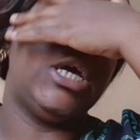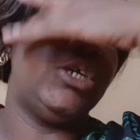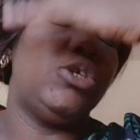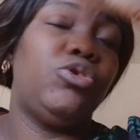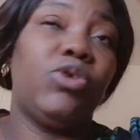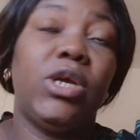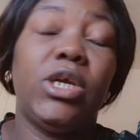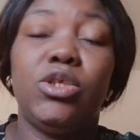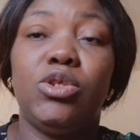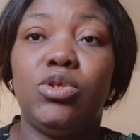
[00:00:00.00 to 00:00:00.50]
I
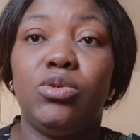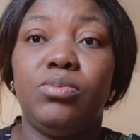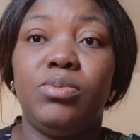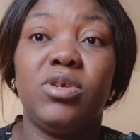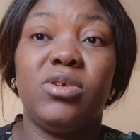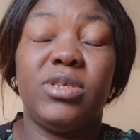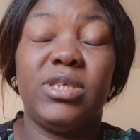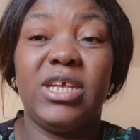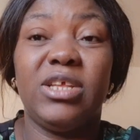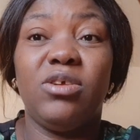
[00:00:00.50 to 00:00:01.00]
tried to,
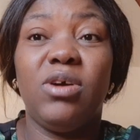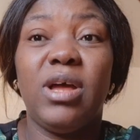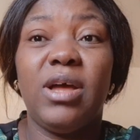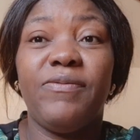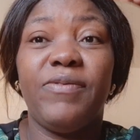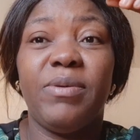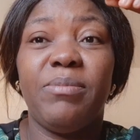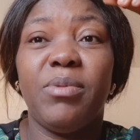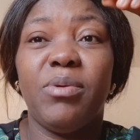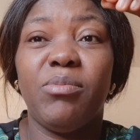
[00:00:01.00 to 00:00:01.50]
because I don't
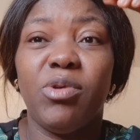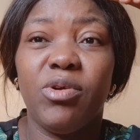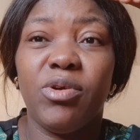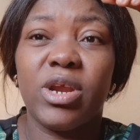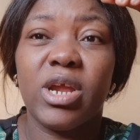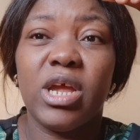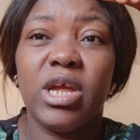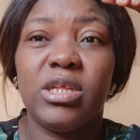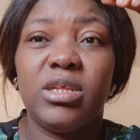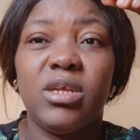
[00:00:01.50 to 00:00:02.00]
have a
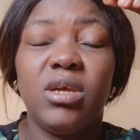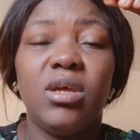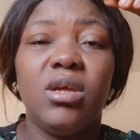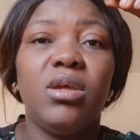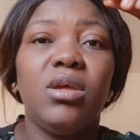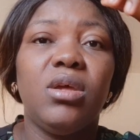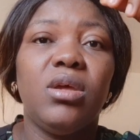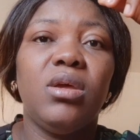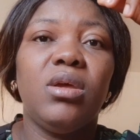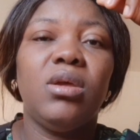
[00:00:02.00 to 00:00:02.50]
memory card
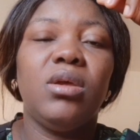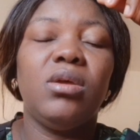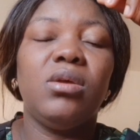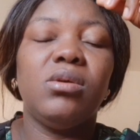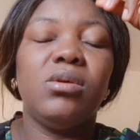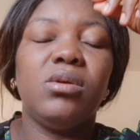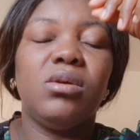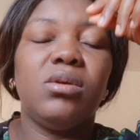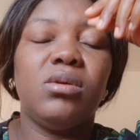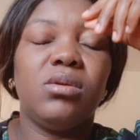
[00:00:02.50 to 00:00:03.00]

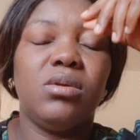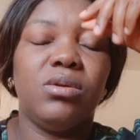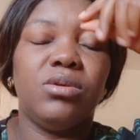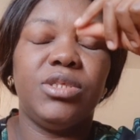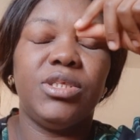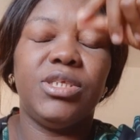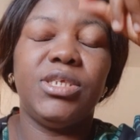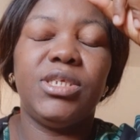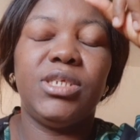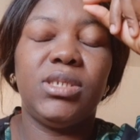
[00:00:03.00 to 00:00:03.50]

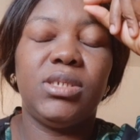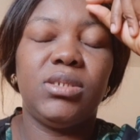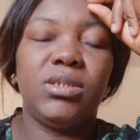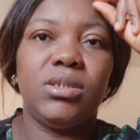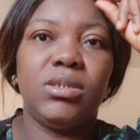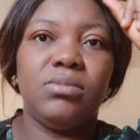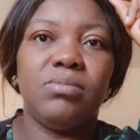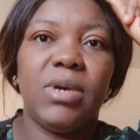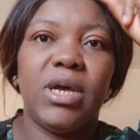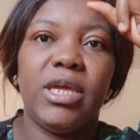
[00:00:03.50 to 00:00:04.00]
on
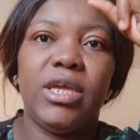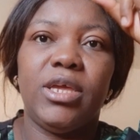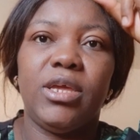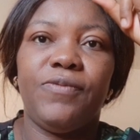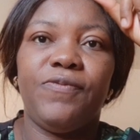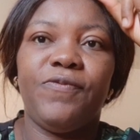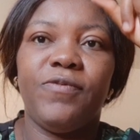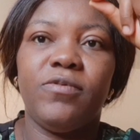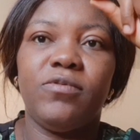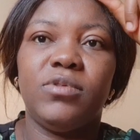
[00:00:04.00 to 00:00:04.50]
this,
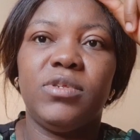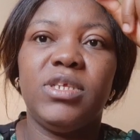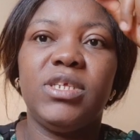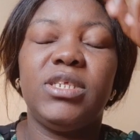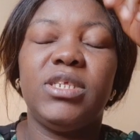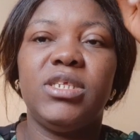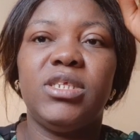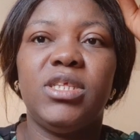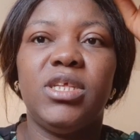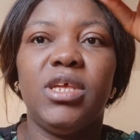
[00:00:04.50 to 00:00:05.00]
my phone.
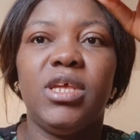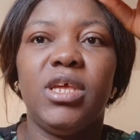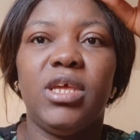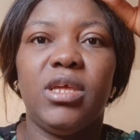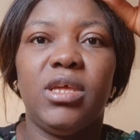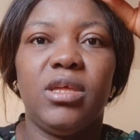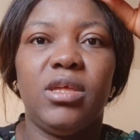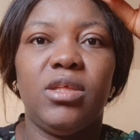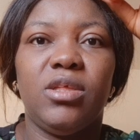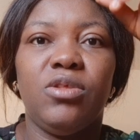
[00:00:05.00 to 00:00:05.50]
This is
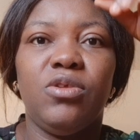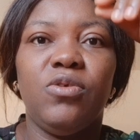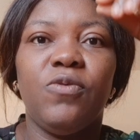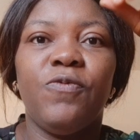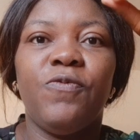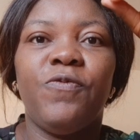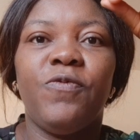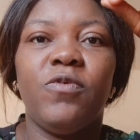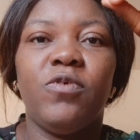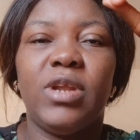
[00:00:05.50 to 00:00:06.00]
the
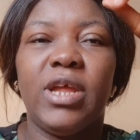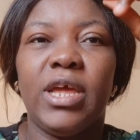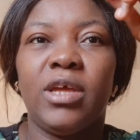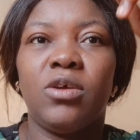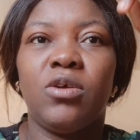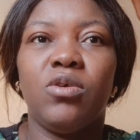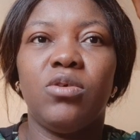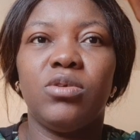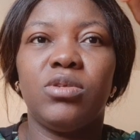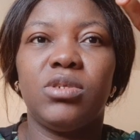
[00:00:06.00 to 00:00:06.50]
new phone
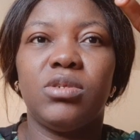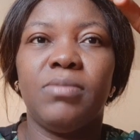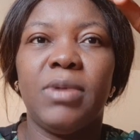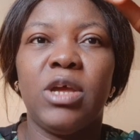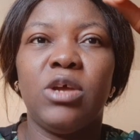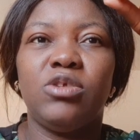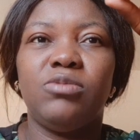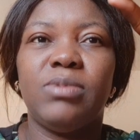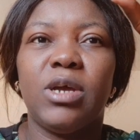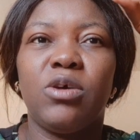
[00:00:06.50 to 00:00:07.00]
I got,
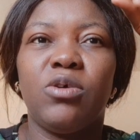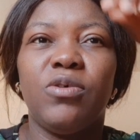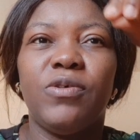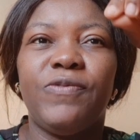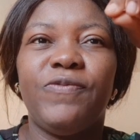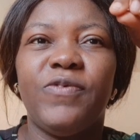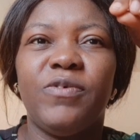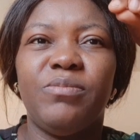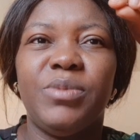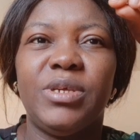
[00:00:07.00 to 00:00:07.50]
my husband
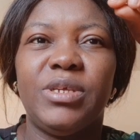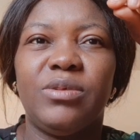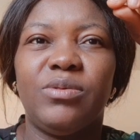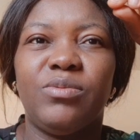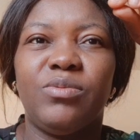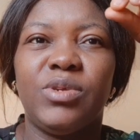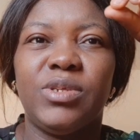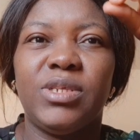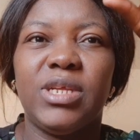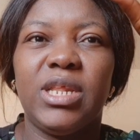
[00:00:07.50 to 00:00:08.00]
got for me.
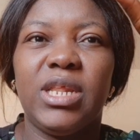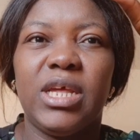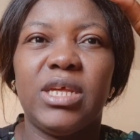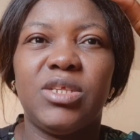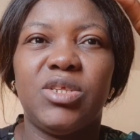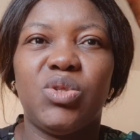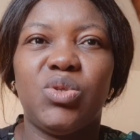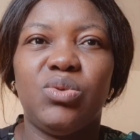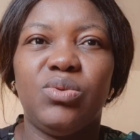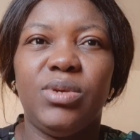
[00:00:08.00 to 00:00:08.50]
It was the
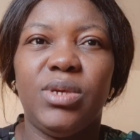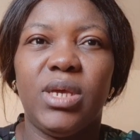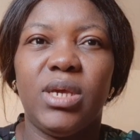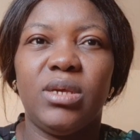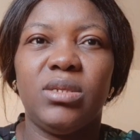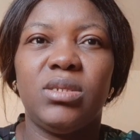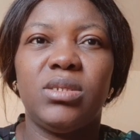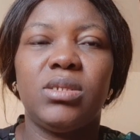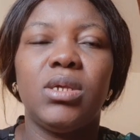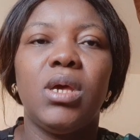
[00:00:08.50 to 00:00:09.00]
last 2
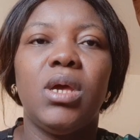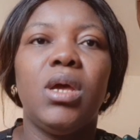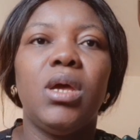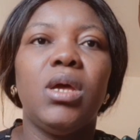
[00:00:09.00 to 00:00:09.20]
years.